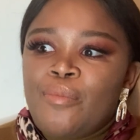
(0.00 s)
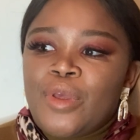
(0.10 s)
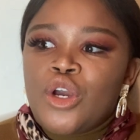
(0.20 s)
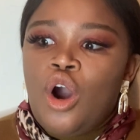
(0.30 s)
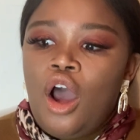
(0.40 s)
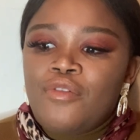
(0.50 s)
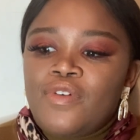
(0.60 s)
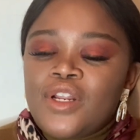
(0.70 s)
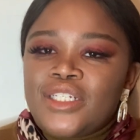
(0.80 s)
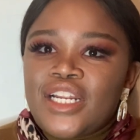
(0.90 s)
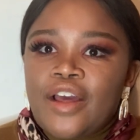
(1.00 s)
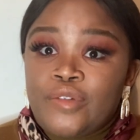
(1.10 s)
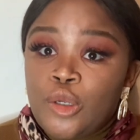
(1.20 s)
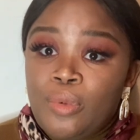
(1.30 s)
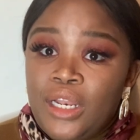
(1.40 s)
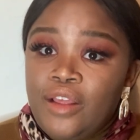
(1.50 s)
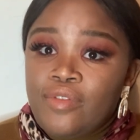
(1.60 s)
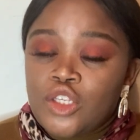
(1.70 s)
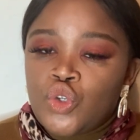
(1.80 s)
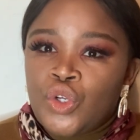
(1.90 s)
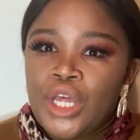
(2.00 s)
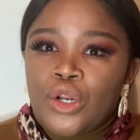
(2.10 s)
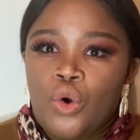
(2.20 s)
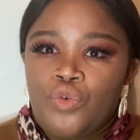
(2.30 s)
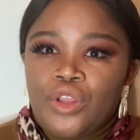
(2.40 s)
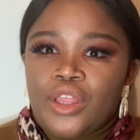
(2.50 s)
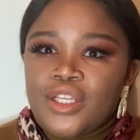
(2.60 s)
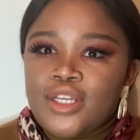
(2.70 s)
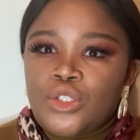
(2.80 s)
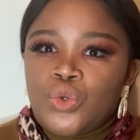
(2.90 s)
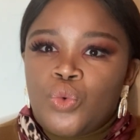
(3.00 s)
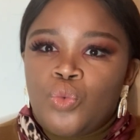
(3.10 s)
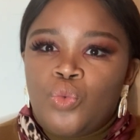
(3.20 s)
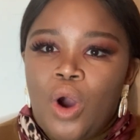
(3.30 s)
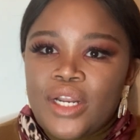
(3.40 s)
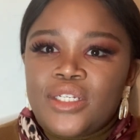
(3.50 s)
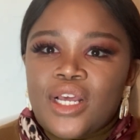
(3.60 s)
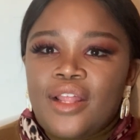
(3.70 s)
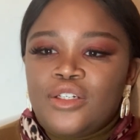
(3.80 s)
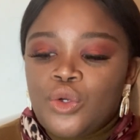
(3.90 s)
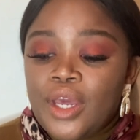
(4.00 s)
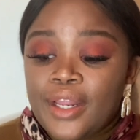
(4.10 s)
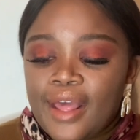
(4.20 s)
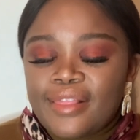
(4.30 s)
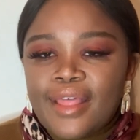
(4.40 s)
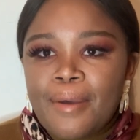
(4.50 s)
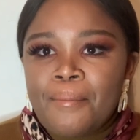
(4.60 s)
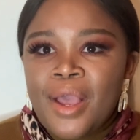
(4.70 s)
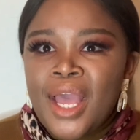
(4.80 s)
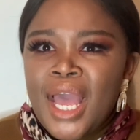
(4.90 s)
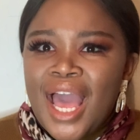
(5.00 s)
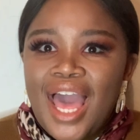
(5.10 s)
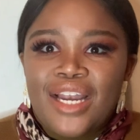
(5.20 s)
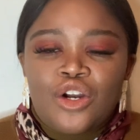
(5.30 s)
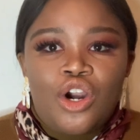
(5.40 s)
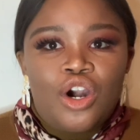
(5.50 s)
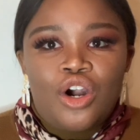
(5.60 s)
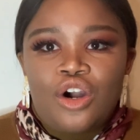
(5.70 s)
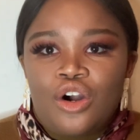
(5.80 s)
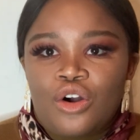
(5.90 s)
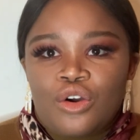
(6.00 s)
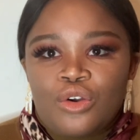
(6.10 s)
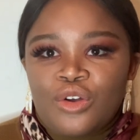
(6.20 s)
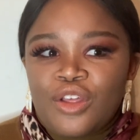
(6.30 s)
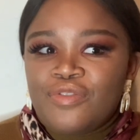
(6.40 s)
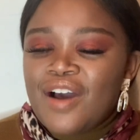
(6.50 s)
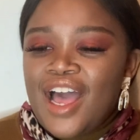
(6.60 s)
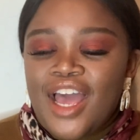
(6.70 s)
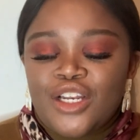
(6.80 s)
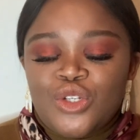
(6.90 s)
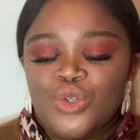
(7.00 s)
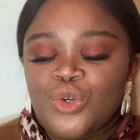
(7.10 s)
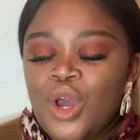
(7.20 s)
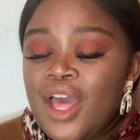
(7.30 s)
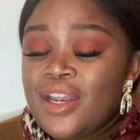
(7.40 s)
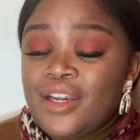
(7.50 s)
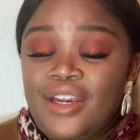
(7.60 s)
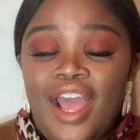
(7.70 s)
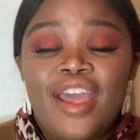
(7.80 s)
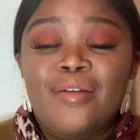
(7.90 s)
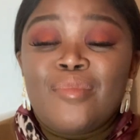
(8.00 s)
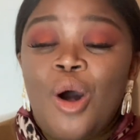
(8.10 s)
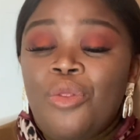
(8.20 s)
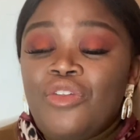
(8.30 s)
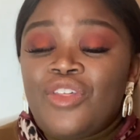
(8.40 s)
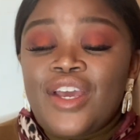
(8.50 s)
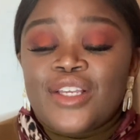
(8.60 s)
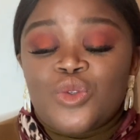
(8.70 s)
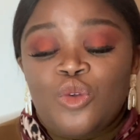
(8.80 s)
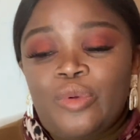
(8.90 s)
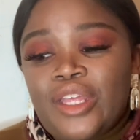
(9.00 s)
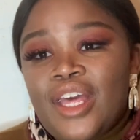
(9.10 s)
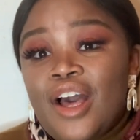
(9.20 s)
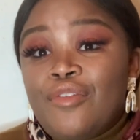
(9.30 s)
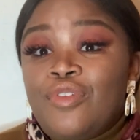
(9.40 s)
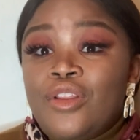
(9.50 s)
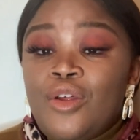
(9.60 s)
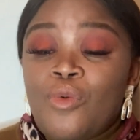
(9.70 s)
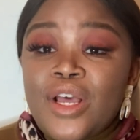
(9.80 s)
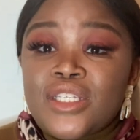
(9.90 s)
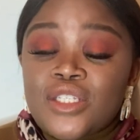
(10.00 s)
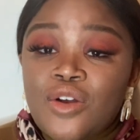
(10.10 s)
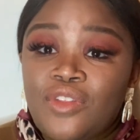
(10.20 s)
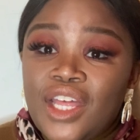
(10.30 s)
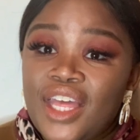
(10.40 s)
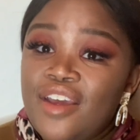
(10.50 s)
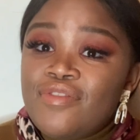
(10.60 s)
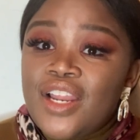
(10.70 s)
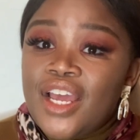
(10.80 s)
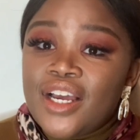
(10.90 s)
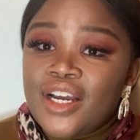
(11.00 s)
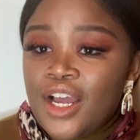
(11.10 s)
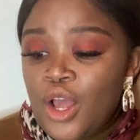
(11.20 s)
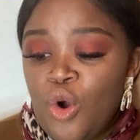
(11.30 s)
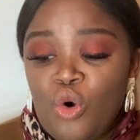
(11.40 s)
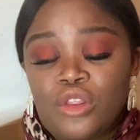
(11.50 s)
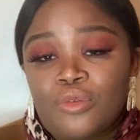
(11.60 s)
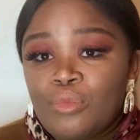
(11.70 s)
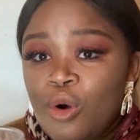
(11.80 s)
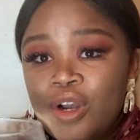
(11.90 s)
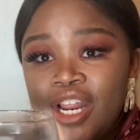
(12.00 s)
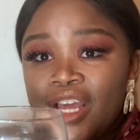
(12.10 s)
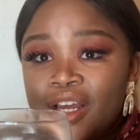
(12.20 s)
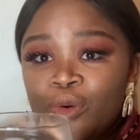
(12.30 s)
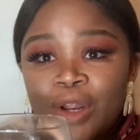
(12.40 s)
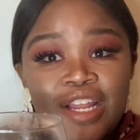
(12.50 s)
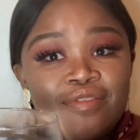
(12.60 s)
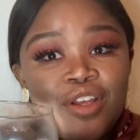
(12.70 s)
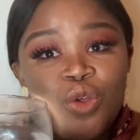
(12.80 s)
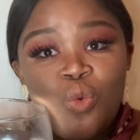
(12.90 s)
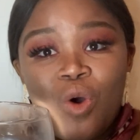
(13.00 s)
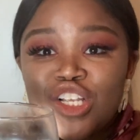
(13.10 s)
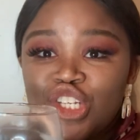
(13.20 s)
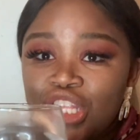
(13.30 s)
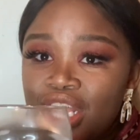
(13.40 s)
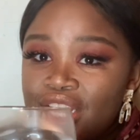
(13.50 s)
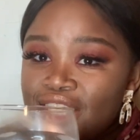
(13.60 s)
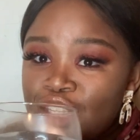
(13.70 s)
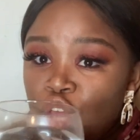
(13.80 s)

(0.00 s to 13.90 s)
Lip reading: being confident enough to believe that you can go for the things that you want and you can get them. And girl, if I had to name all the things, we'll be here for the rest of the evening or the morning, whenever you're watching this.